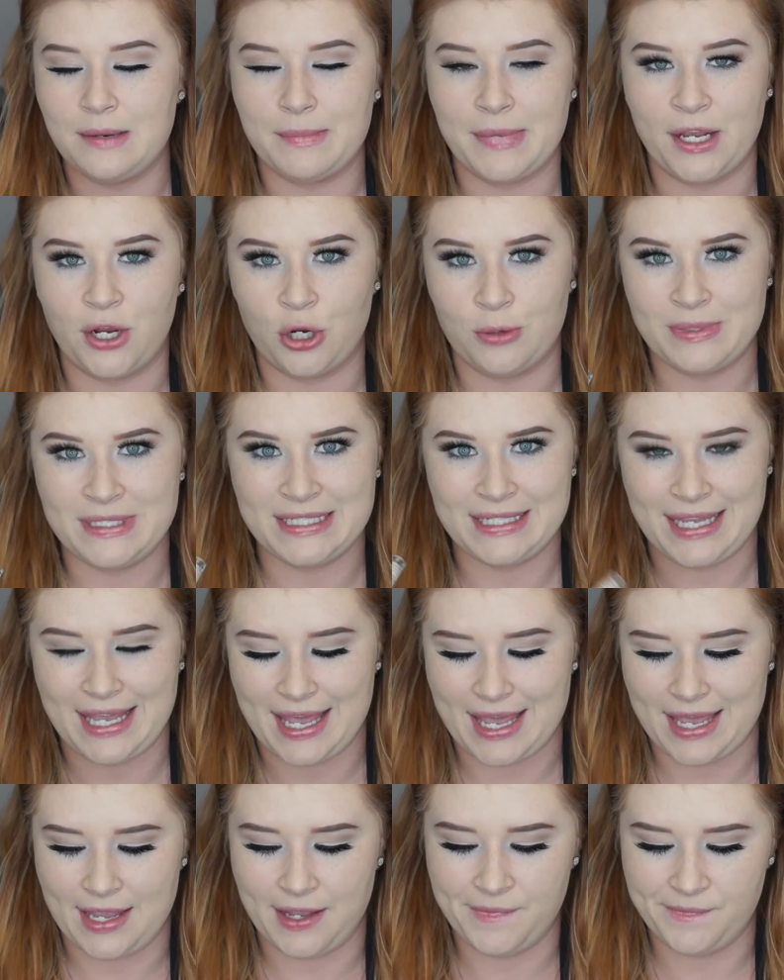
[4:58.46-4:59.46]
by Urban
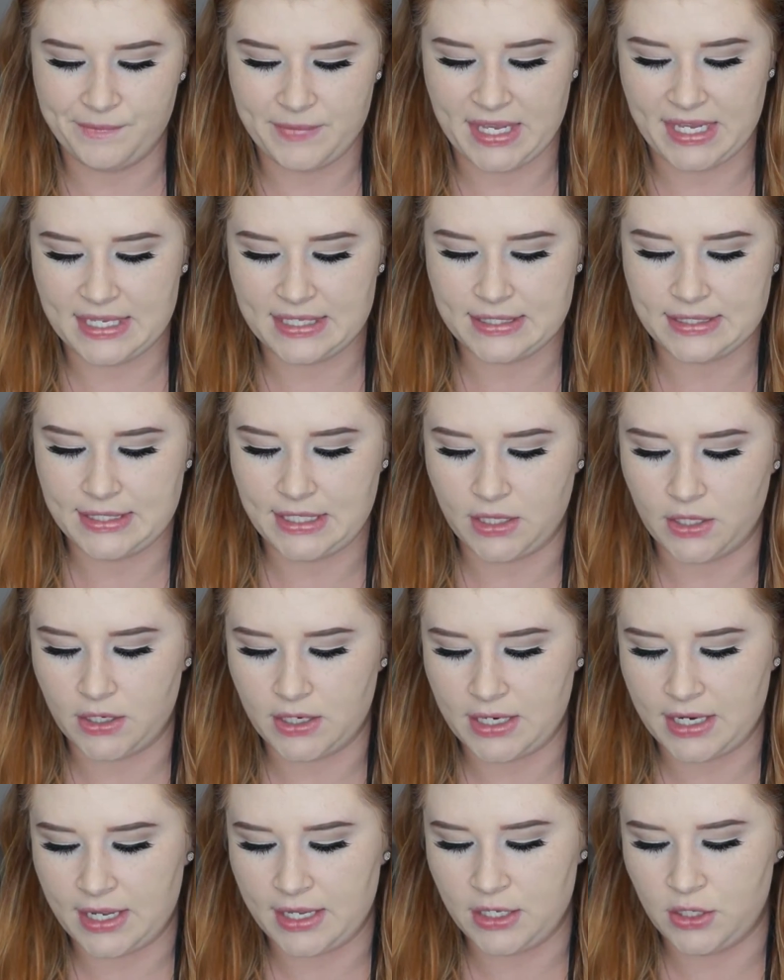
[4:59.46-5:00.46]
Decay, my concealer,
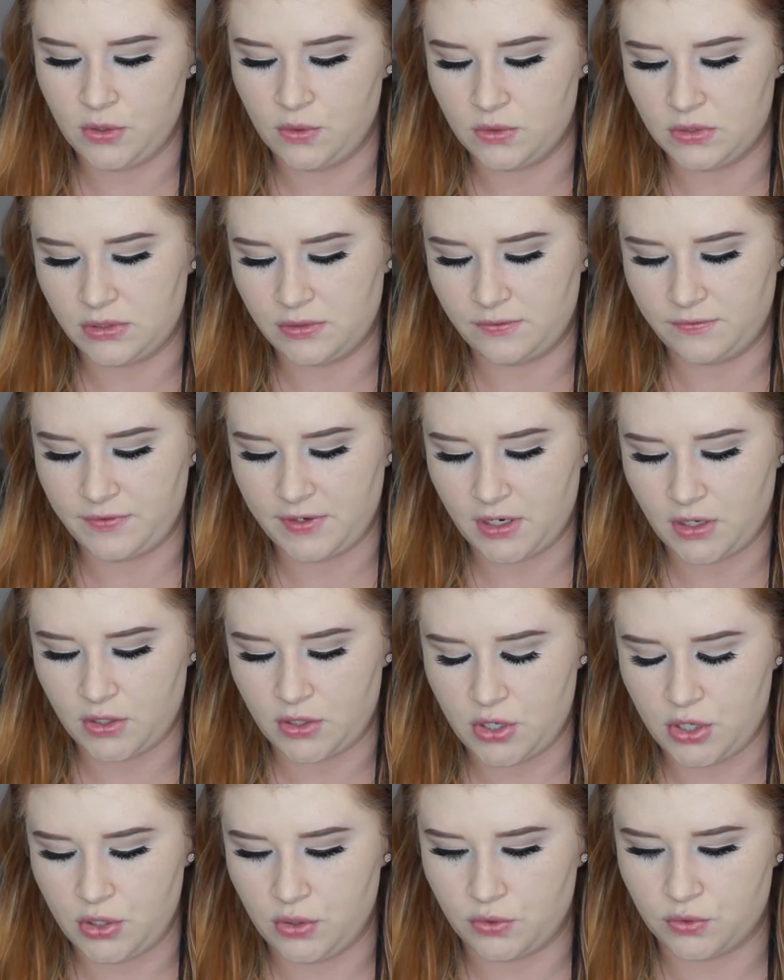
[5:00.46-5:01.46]
and I use Fair
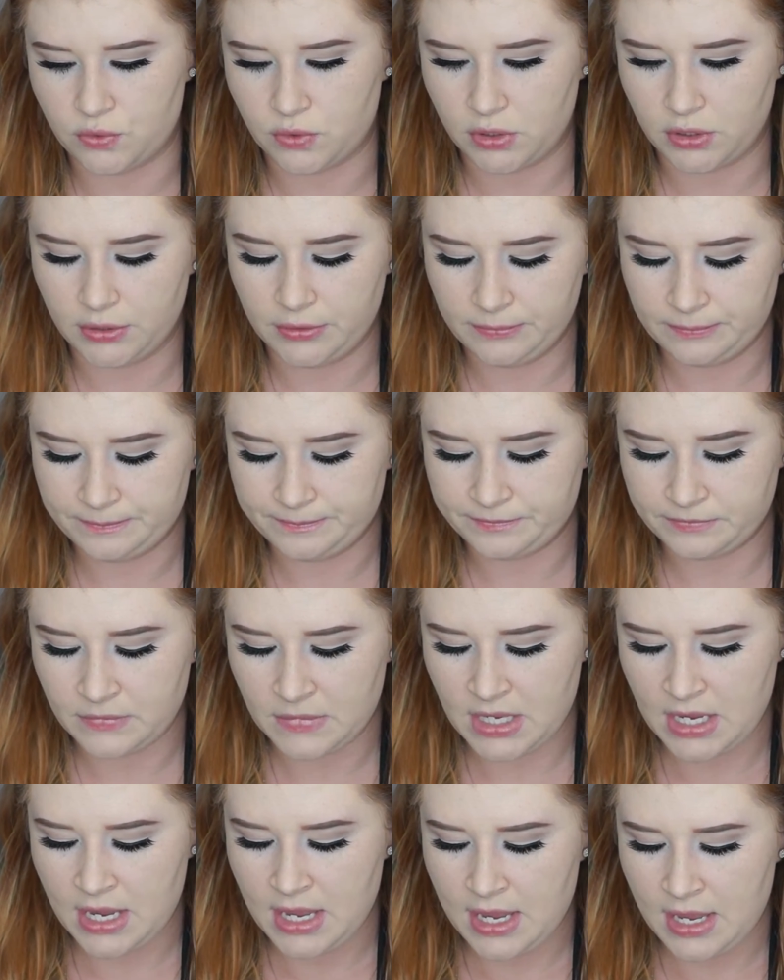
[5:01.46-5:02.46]
Neutral.
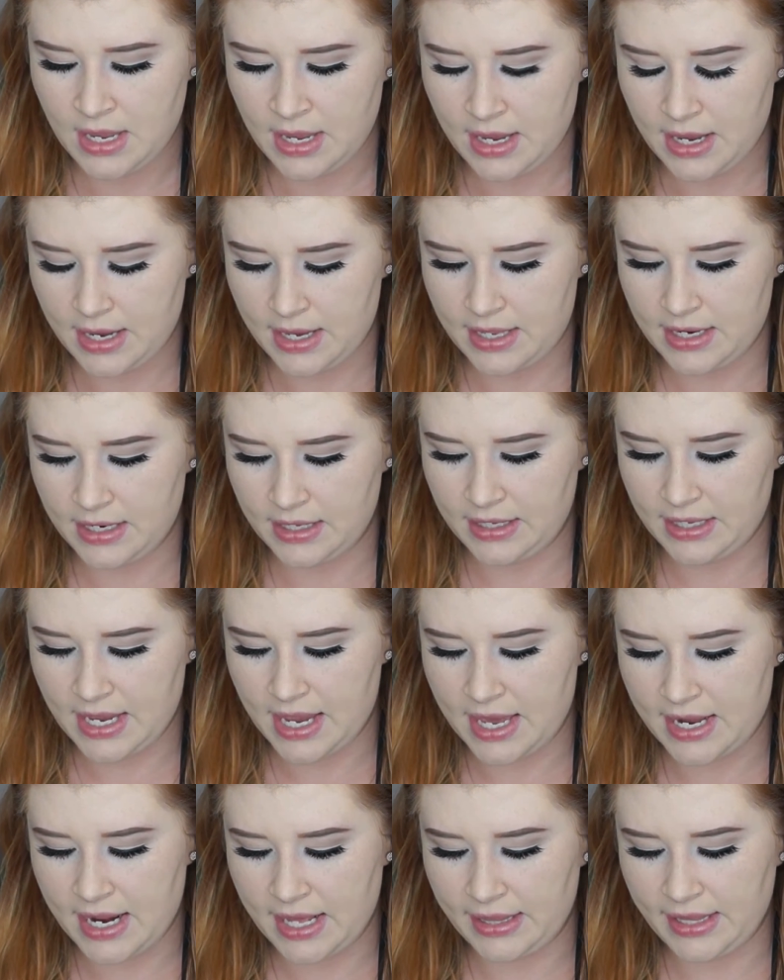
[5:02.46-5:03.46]
And
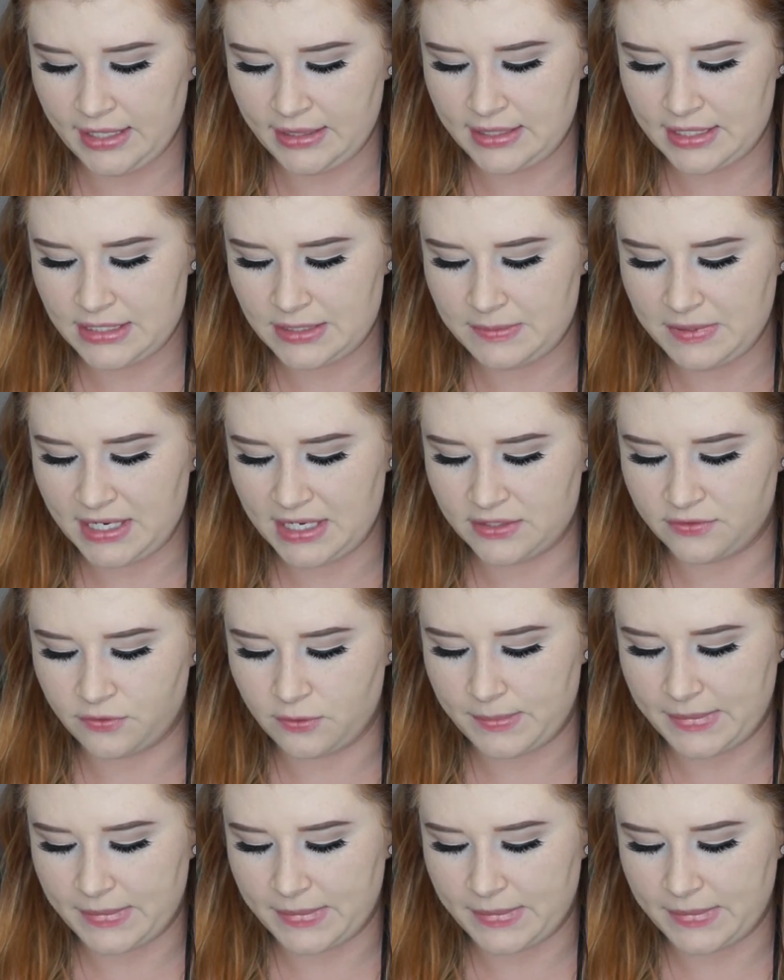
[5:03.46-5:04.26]
again, I like this because for